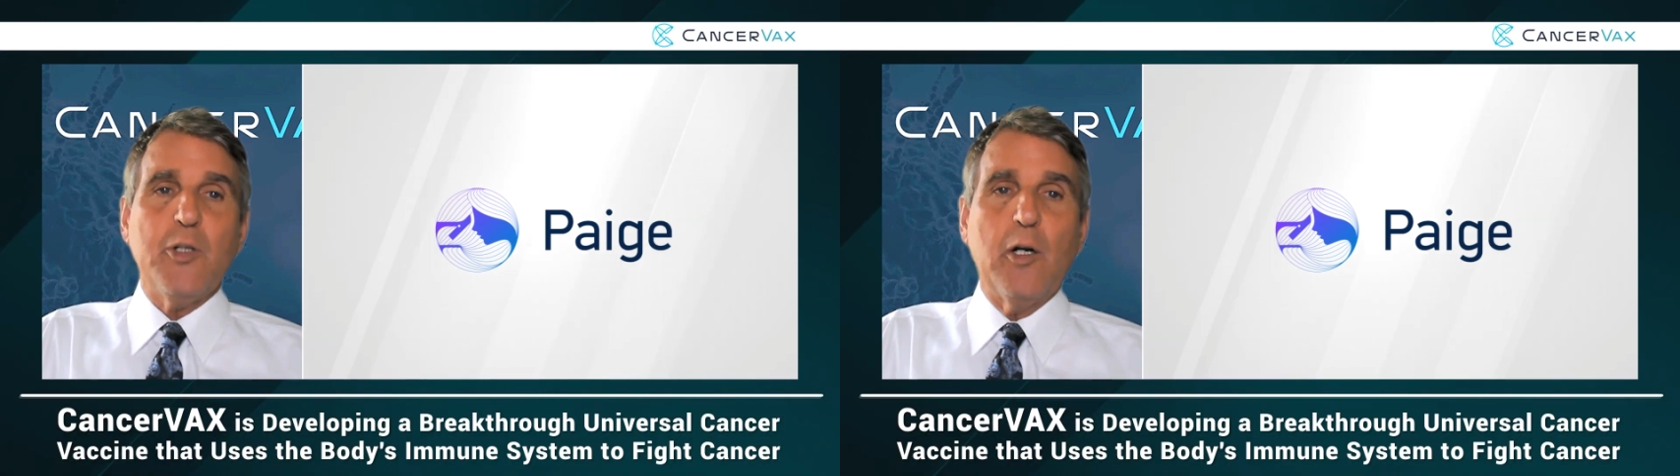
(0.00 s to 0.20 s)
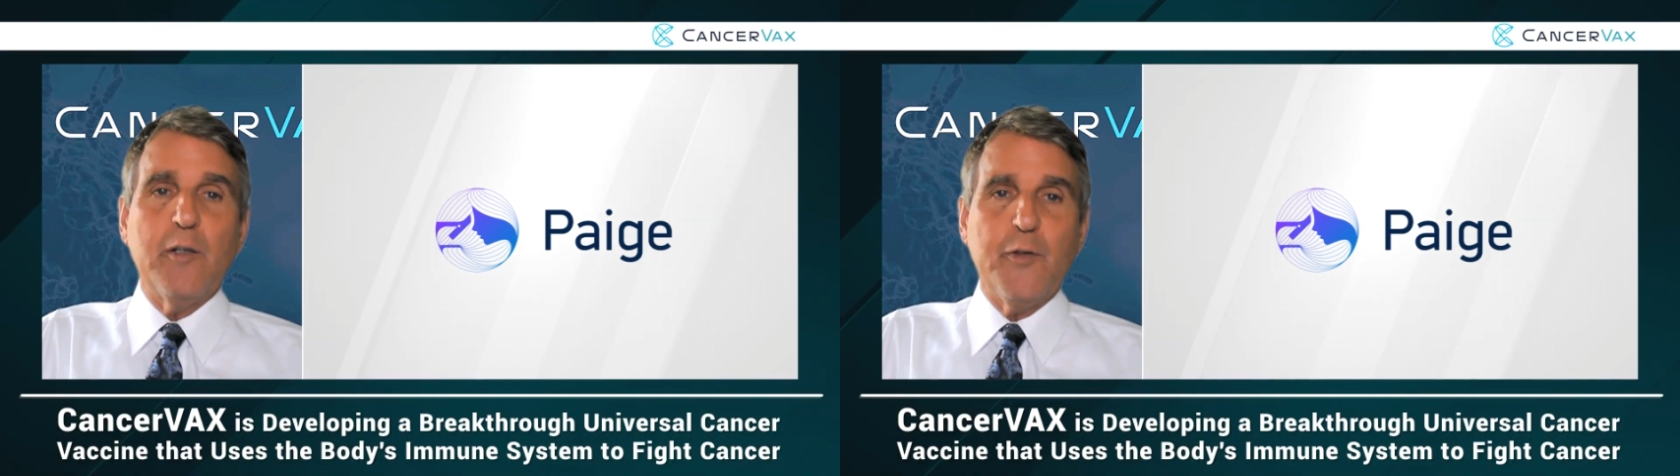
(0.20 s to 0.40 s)

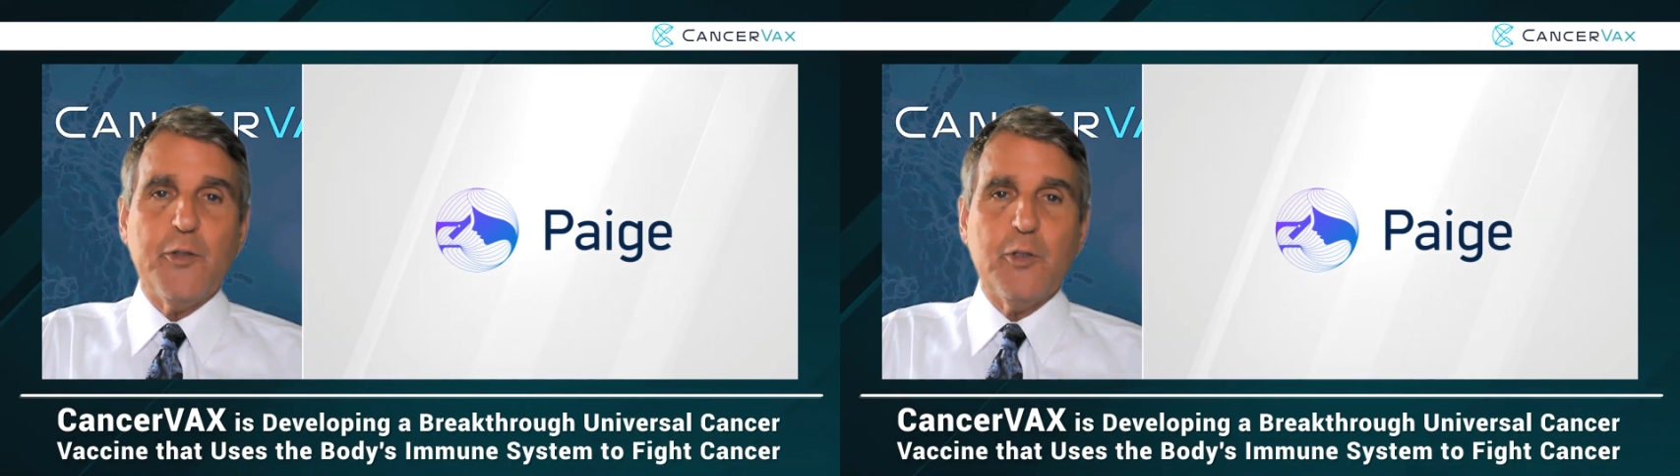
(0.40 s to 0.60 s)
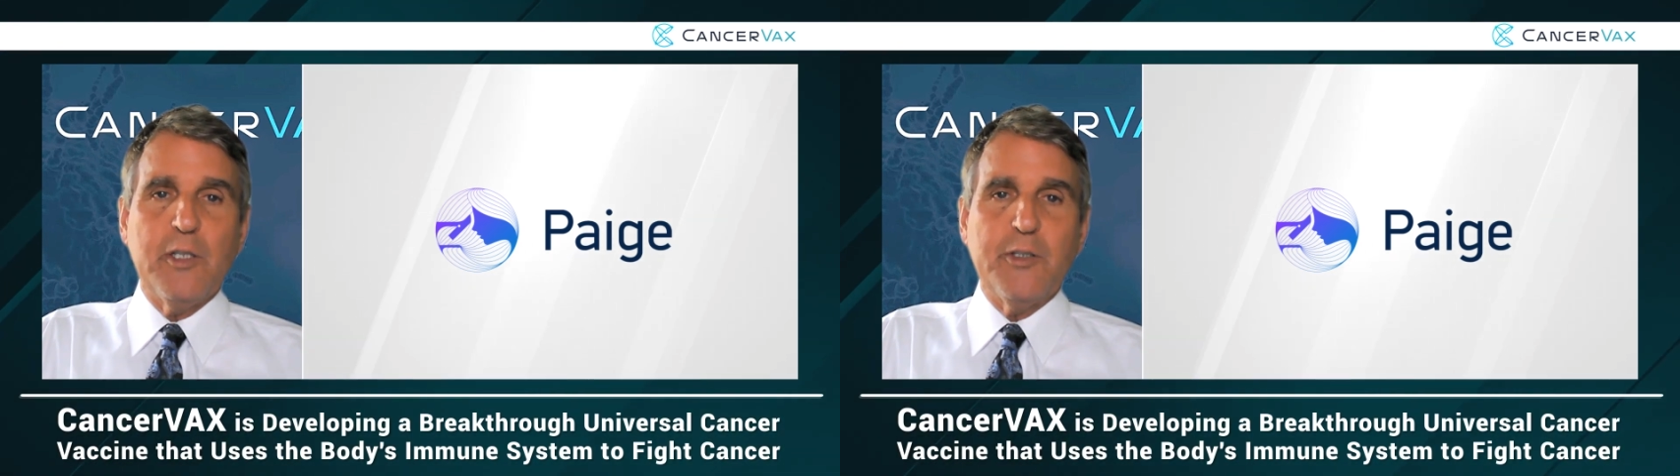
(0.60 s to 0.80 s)

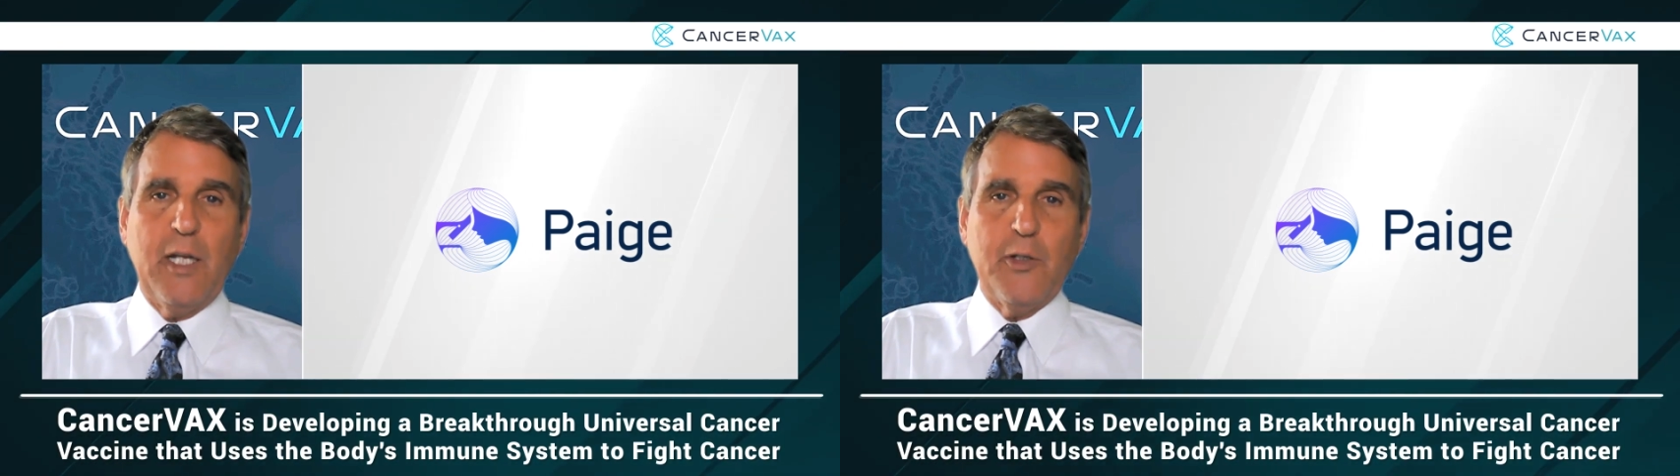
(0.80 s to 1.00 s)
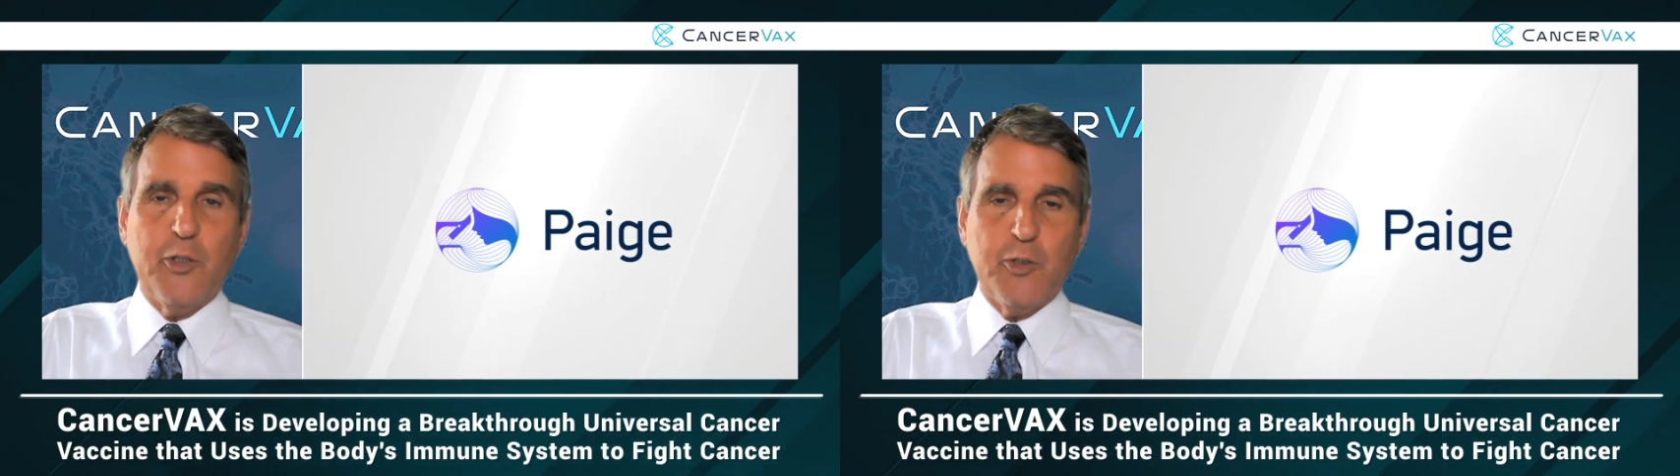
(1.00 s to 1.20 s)
artificial
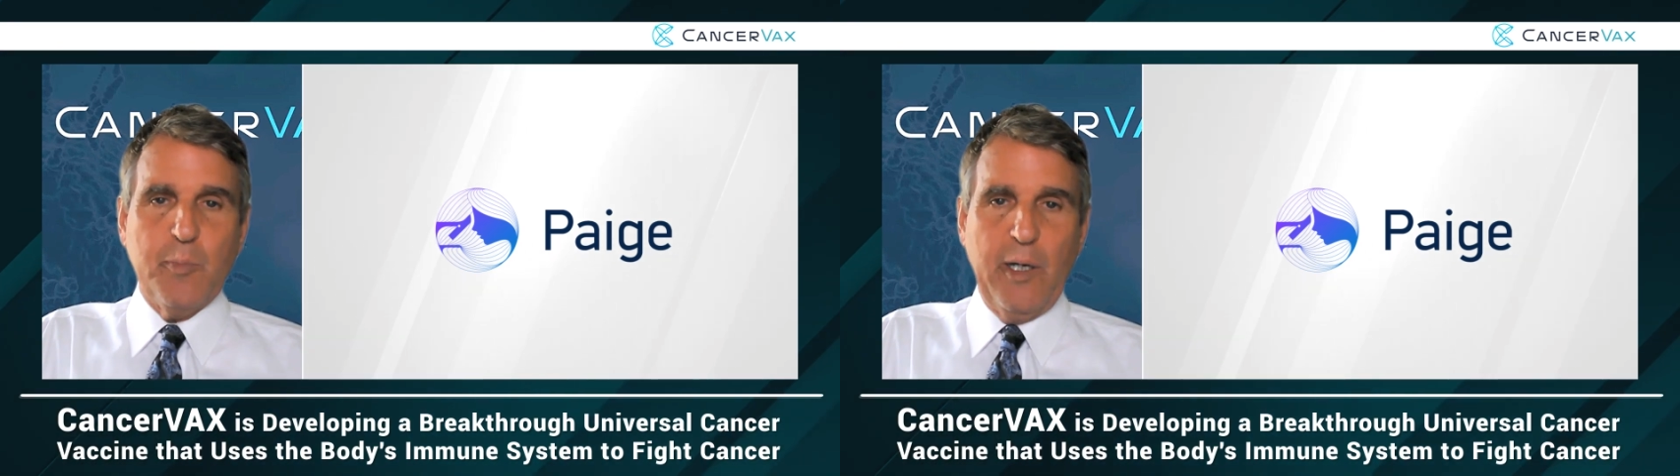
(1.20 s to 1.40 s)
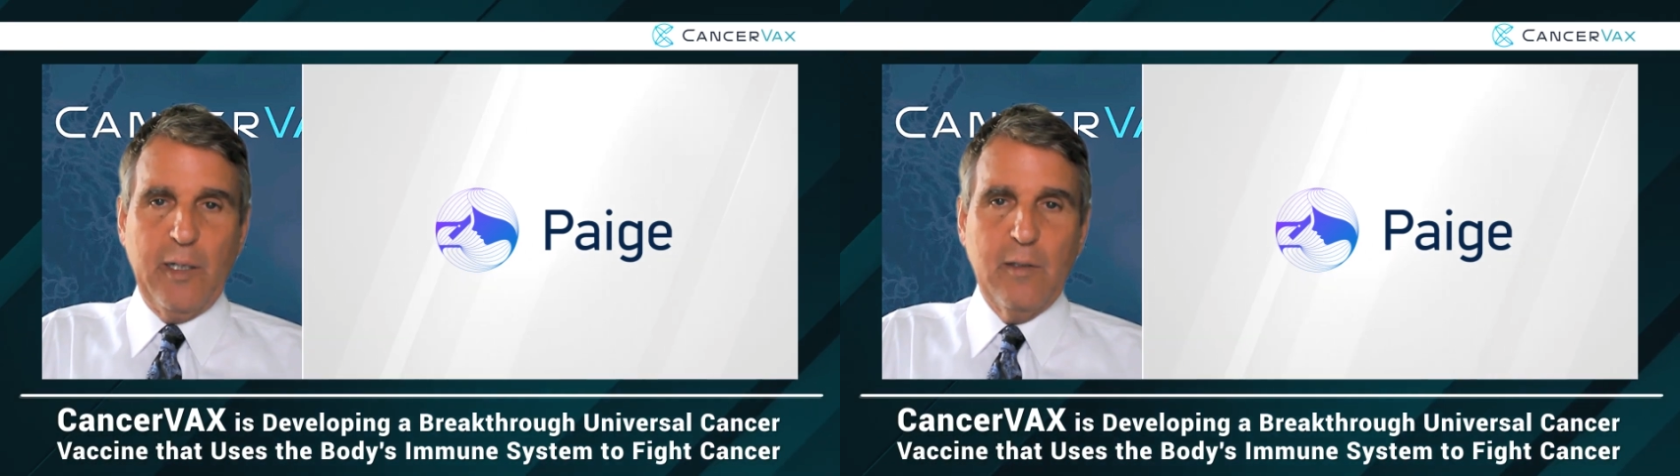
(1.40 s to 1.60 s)
intelligence
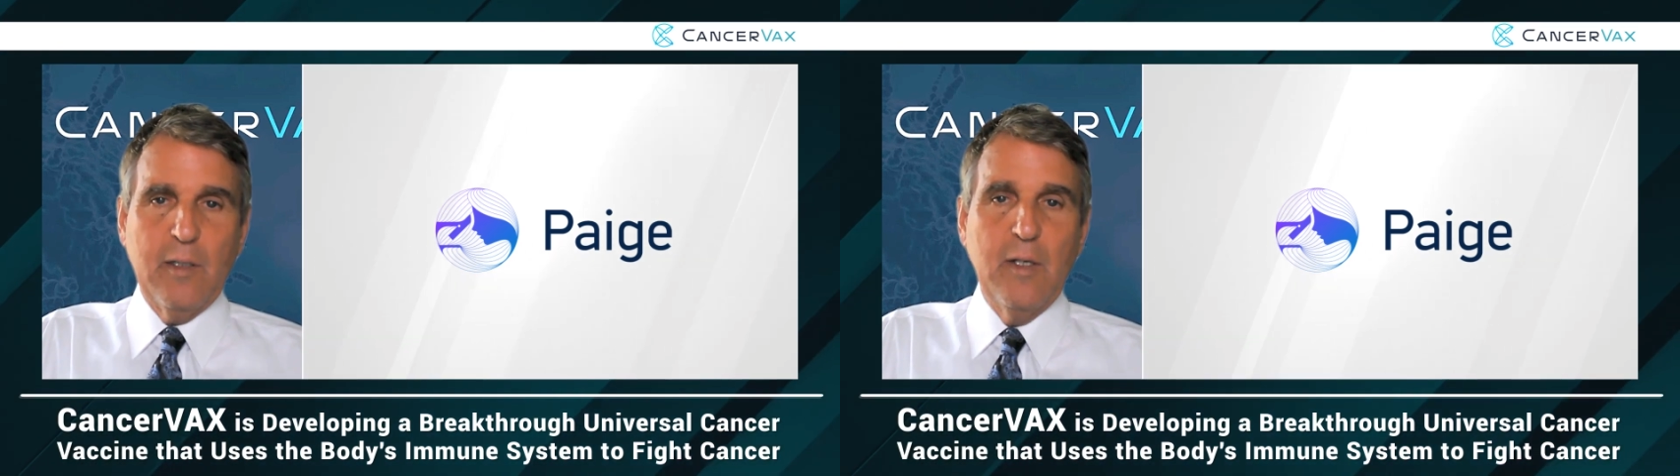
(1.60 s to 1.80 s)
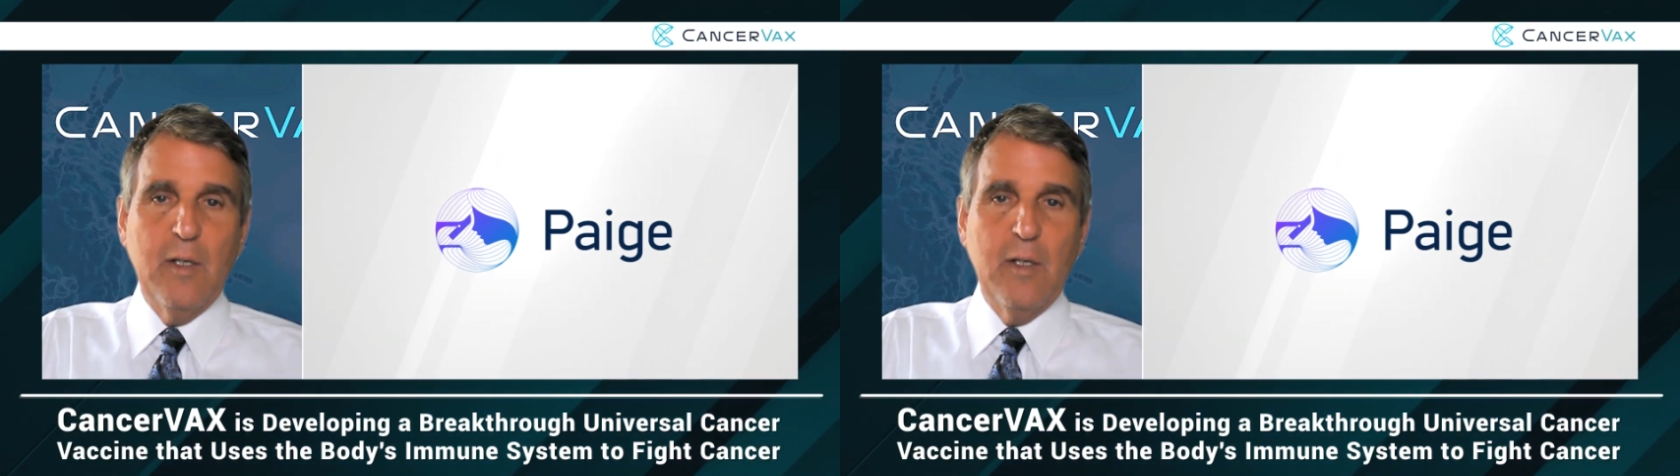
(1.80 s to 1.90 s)
model